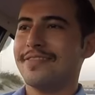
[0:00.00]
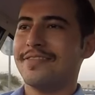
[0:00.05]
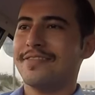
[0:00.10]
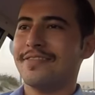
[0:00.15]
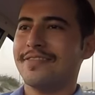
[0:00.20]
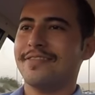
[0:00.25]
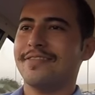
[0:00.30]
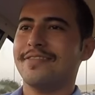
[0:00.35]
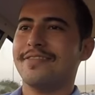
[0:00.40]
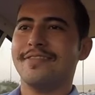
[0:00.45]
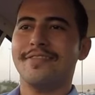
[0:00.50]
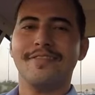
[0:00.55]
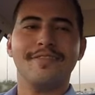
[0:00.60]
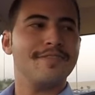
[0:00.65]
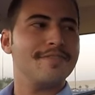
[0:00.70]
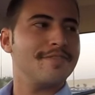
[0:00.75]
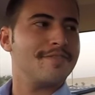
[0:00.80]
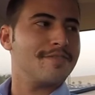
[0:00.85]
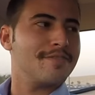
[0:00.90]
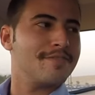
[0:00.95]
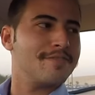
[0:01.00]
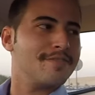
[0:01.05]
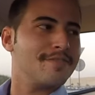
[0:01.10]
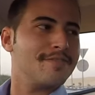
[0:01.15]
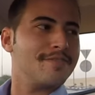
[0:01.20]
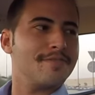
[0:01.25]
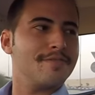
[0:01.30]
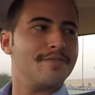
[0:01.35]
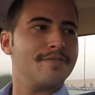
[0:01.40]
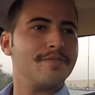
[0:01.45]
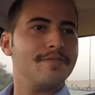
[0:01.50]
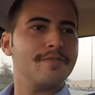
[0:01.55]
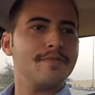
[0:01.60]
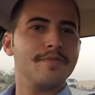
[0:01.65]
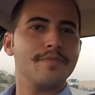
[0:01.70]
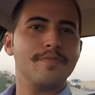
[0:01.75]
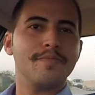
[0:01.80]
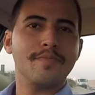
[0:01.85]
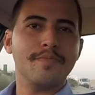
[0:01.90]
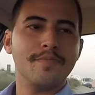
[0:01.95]

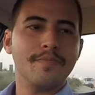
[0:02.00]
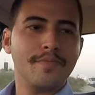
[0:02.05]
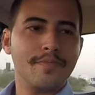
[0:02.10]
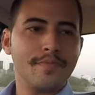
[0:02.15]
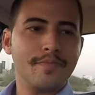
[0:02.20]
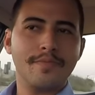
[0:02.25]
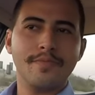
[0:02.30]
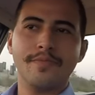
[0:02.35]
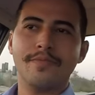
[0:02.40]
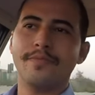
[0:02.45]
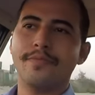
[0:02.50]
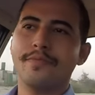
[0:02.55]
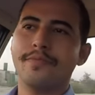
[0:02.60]
The person shown says nothing.